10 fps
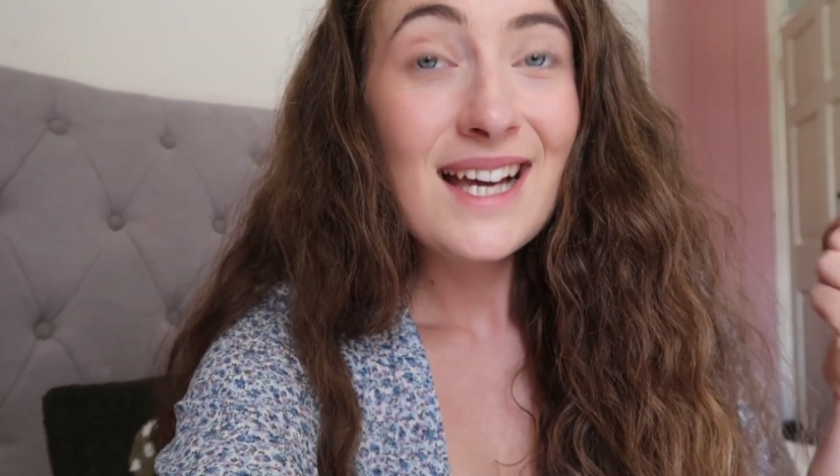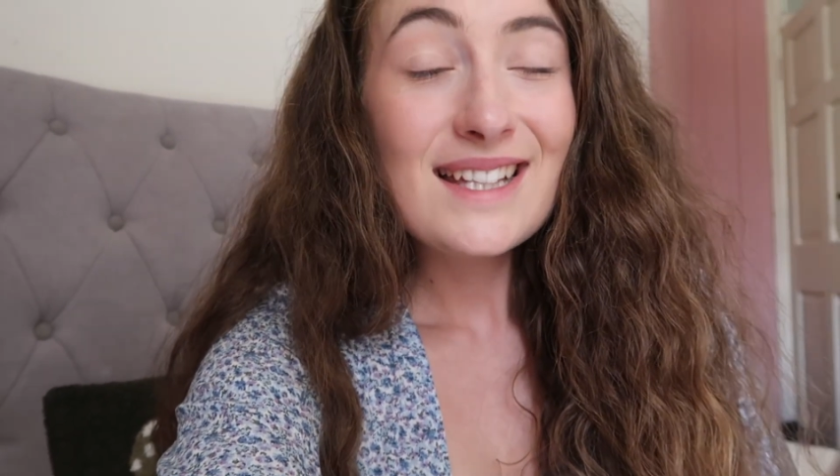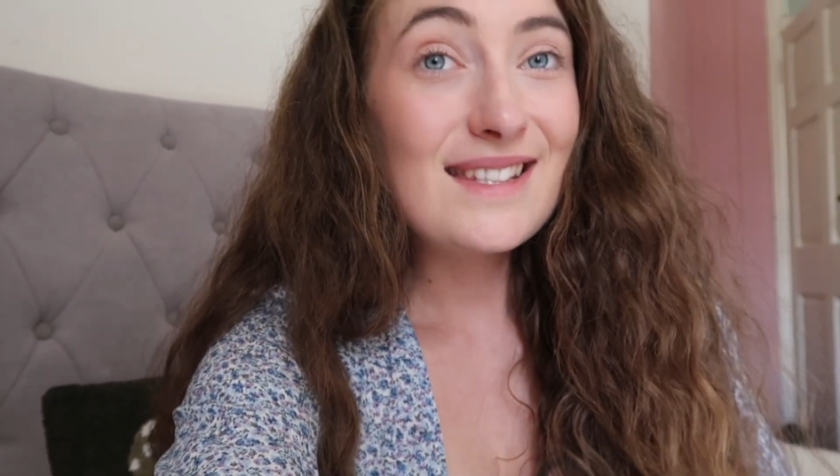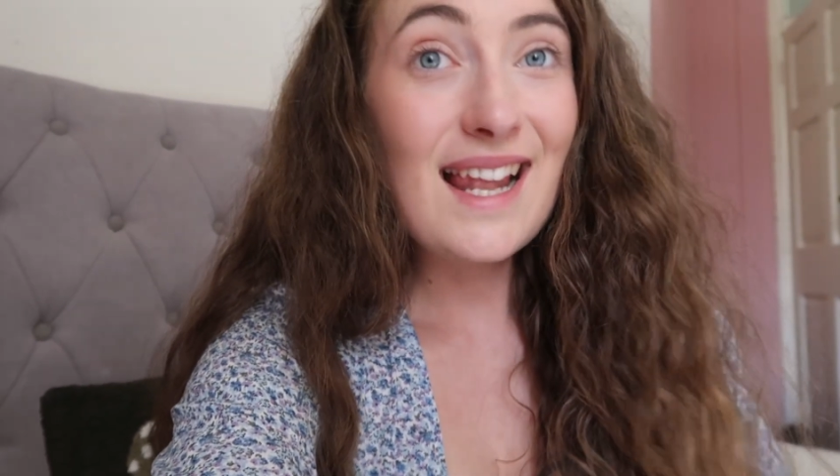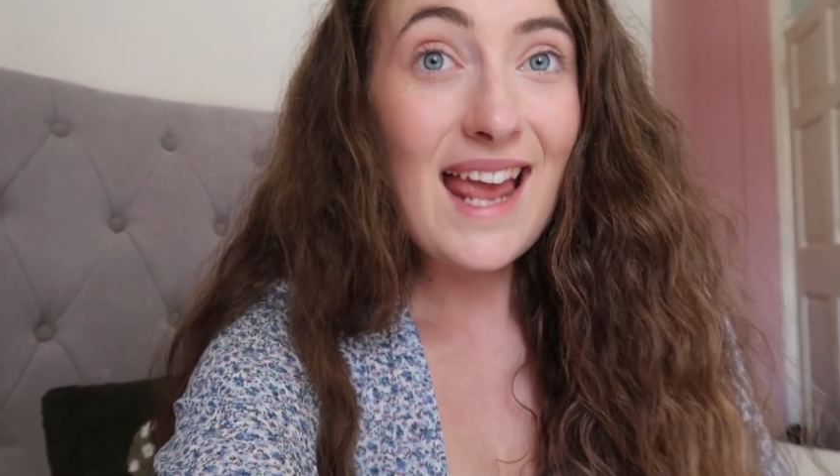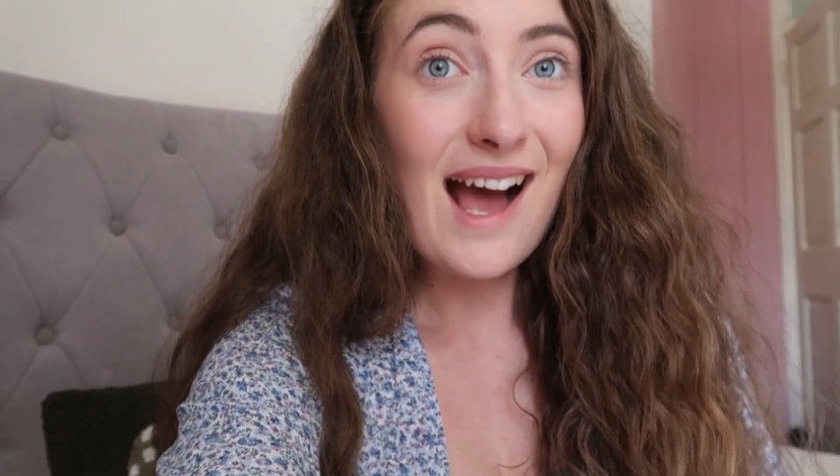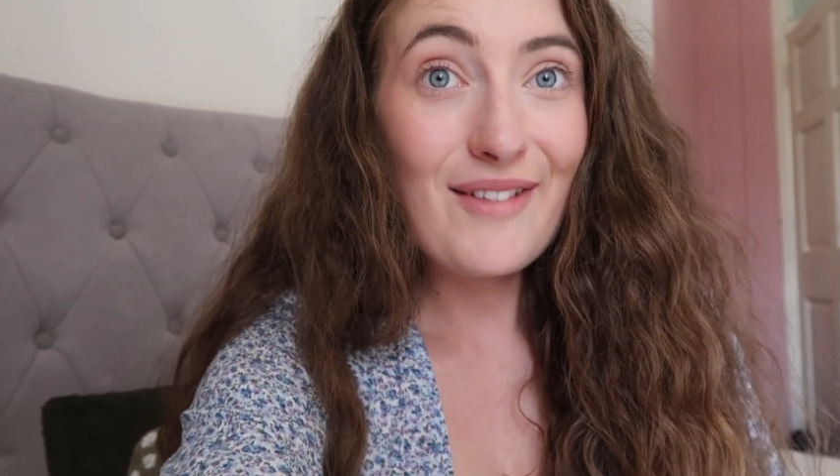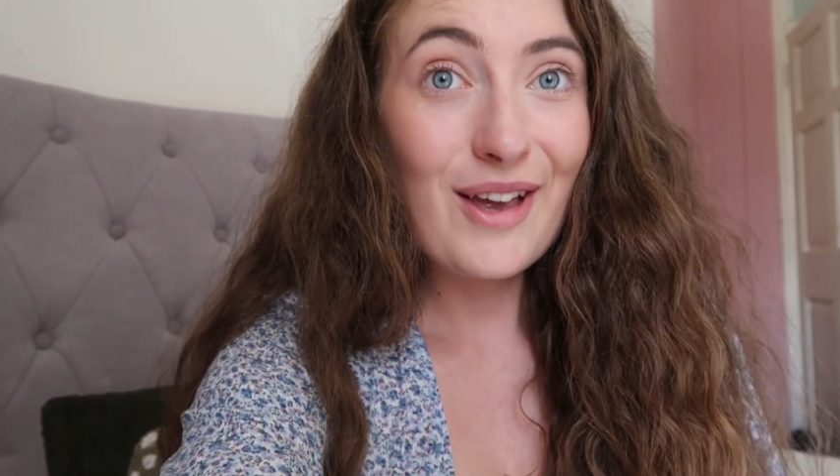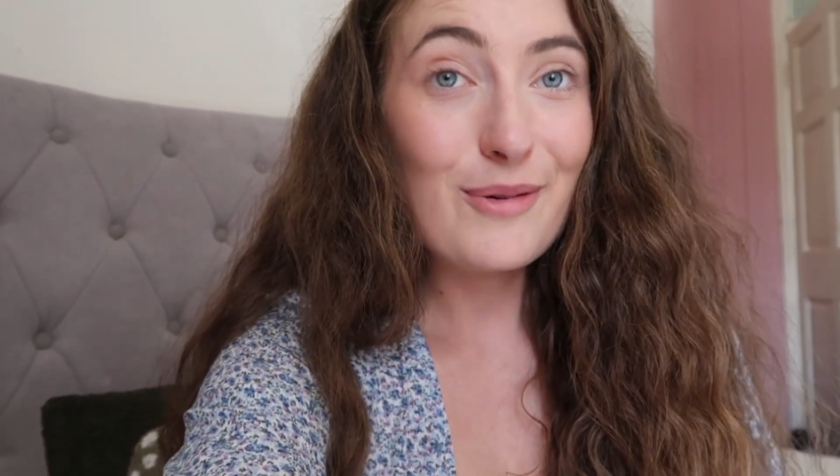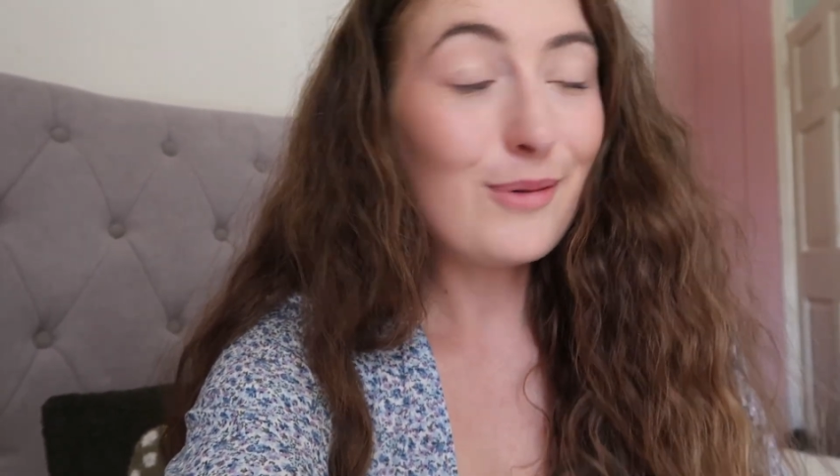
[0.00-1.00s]
Silly
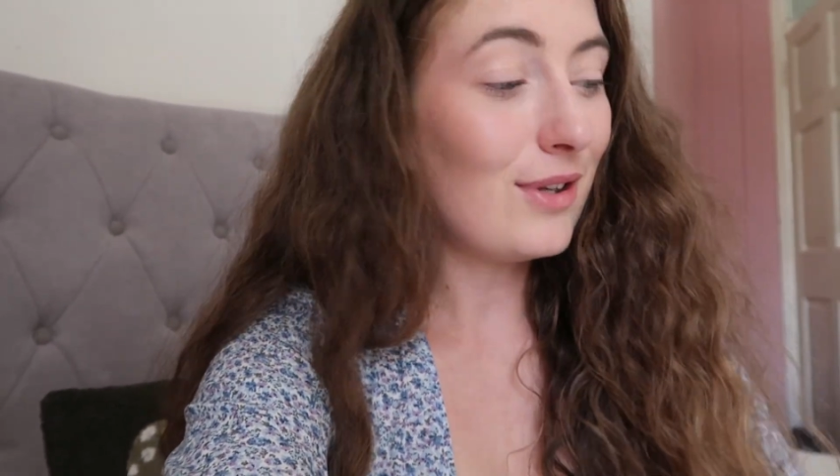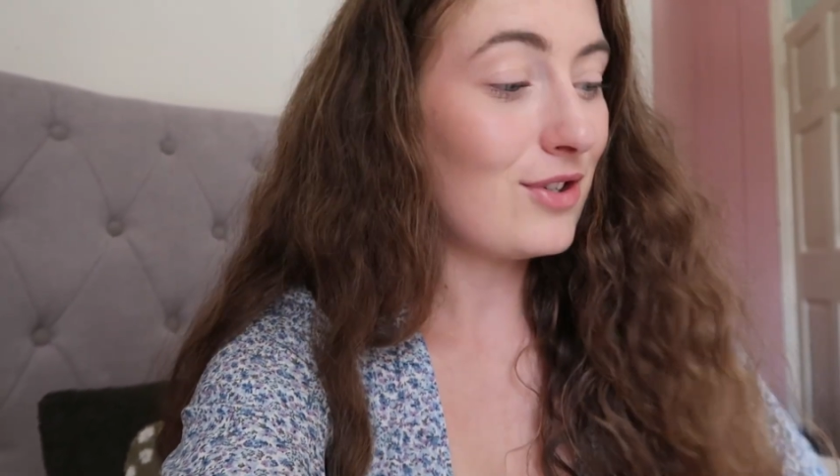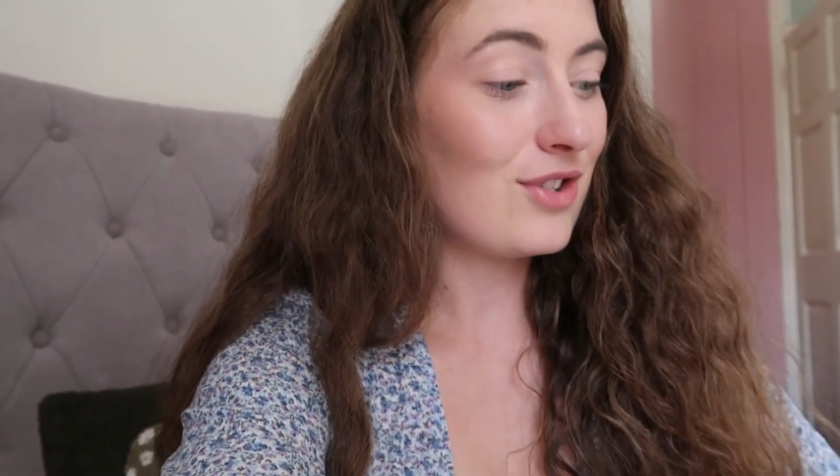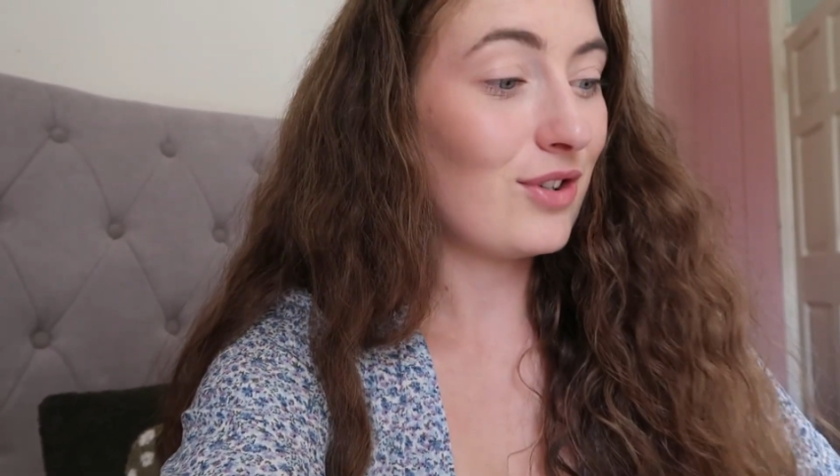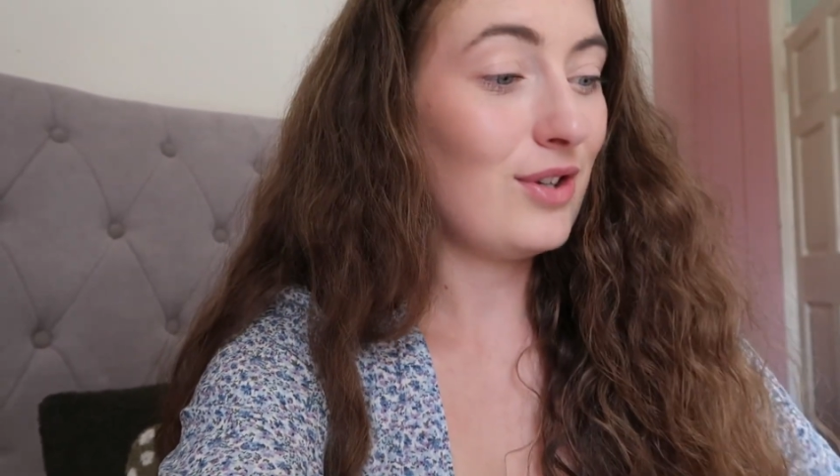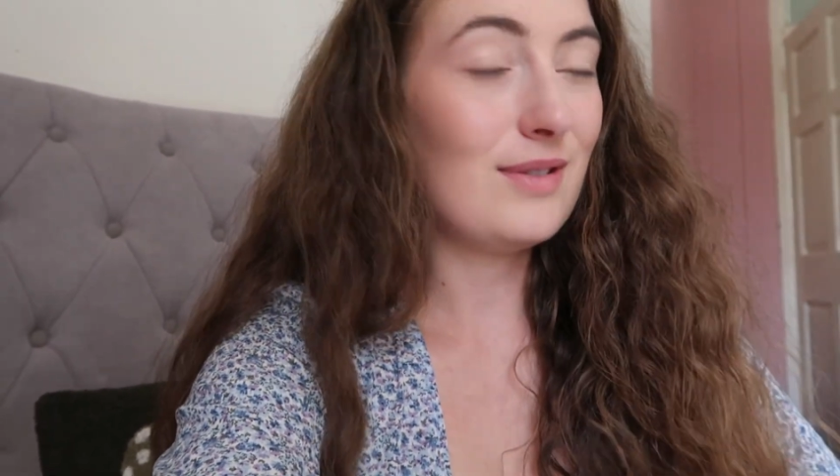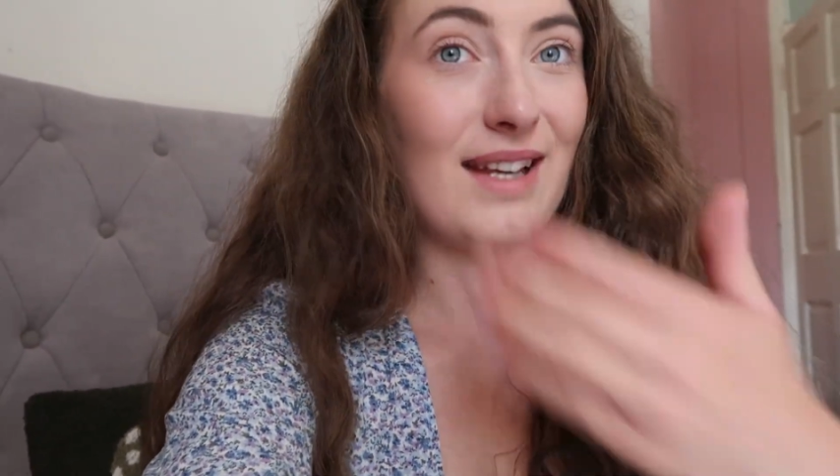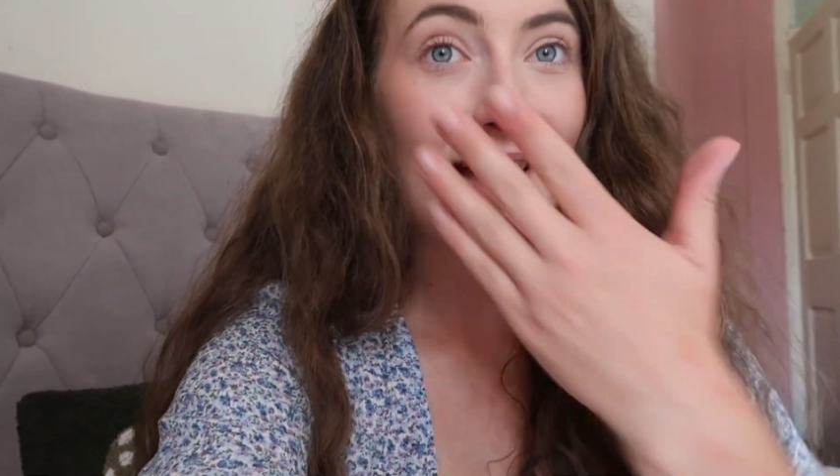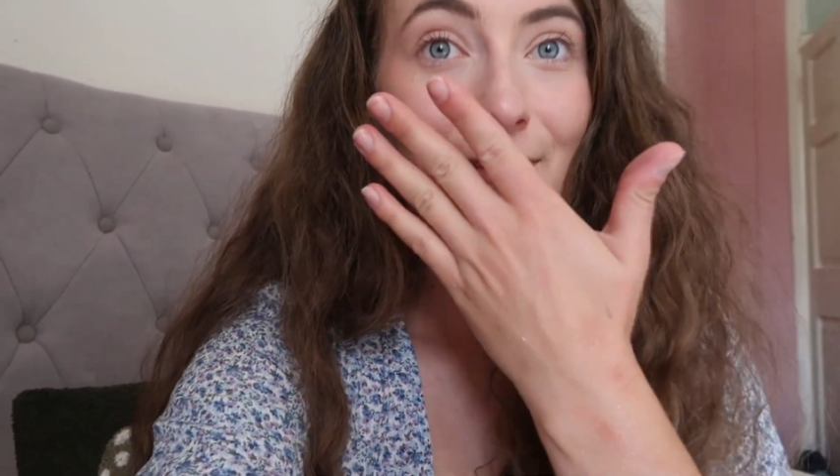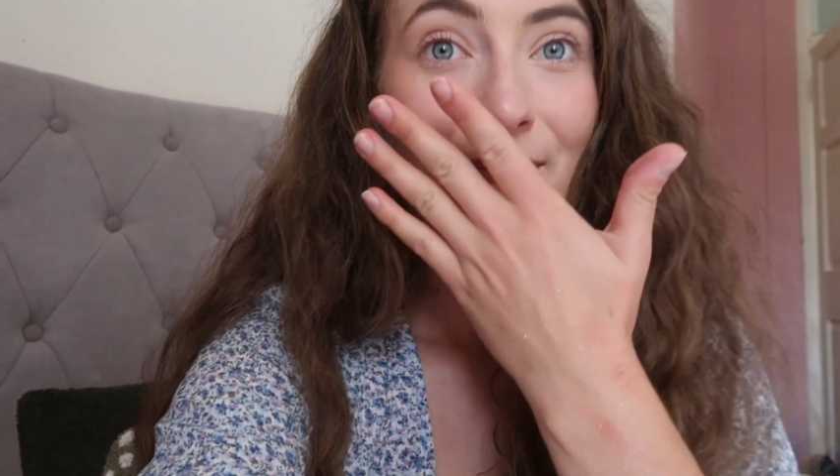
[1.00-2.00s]
having it all and just not
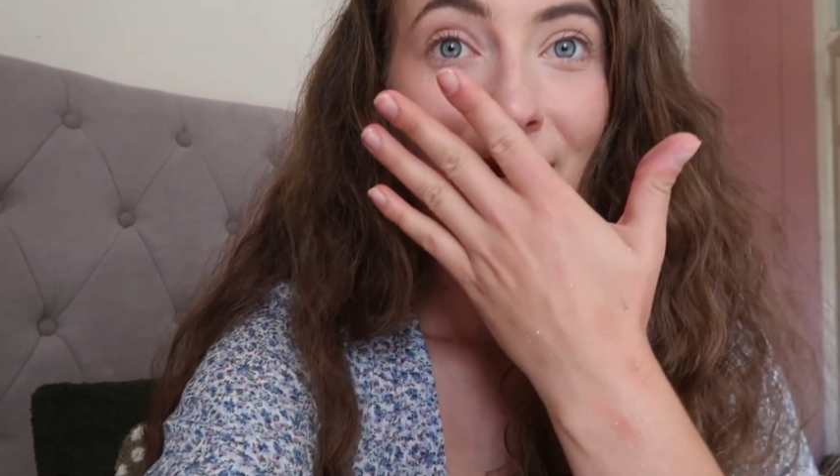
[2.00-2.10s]
using it.